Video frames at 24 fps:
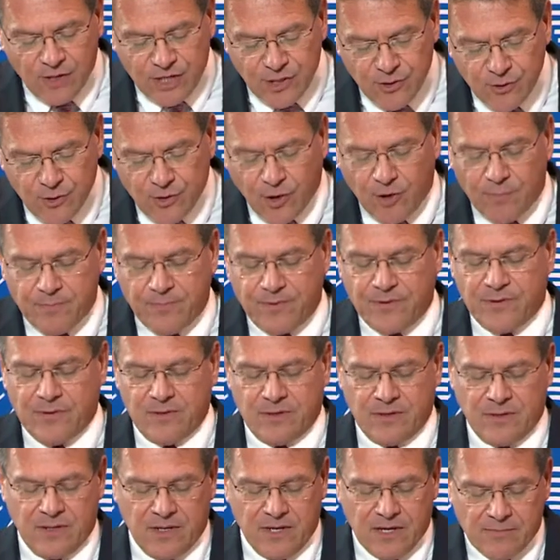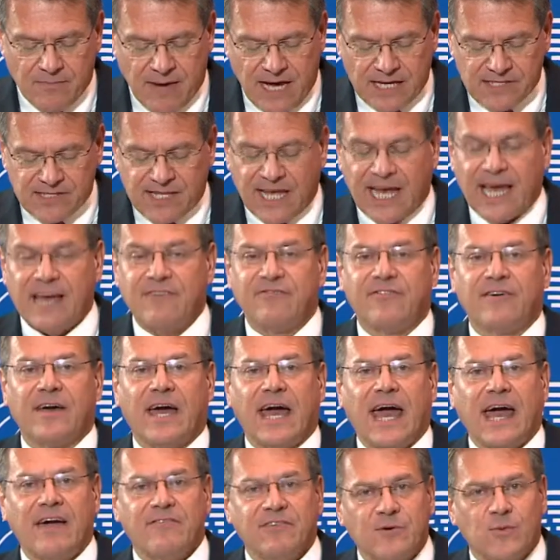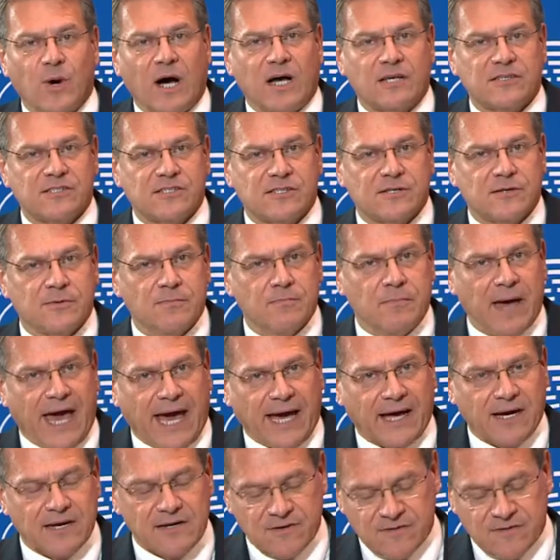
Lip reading: Europe must have everyone's back.